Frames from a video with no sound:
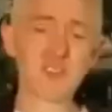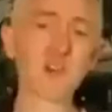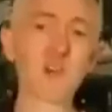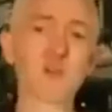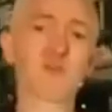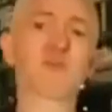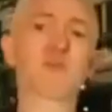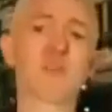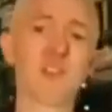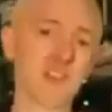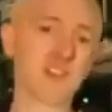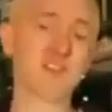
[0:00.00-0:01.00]
So,
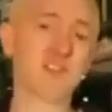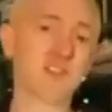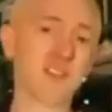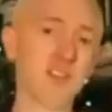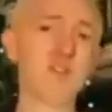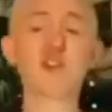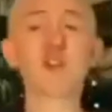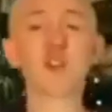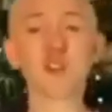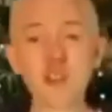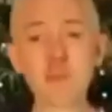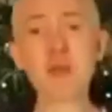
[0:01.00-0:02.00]
look, if
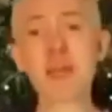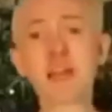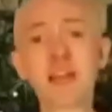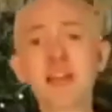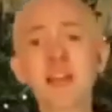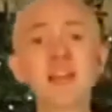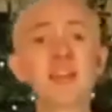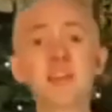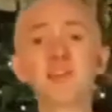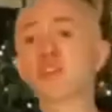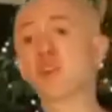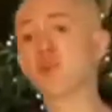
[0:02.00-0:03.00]
your ClickBank ID
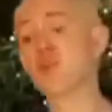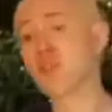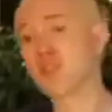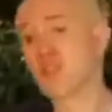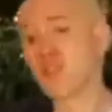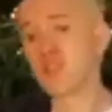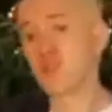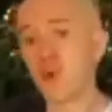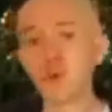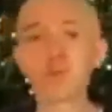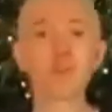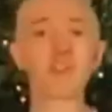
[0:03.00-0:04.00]
is shown to just
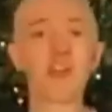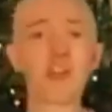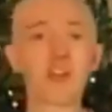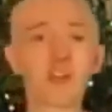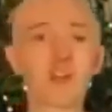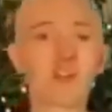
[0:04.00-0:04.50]
1%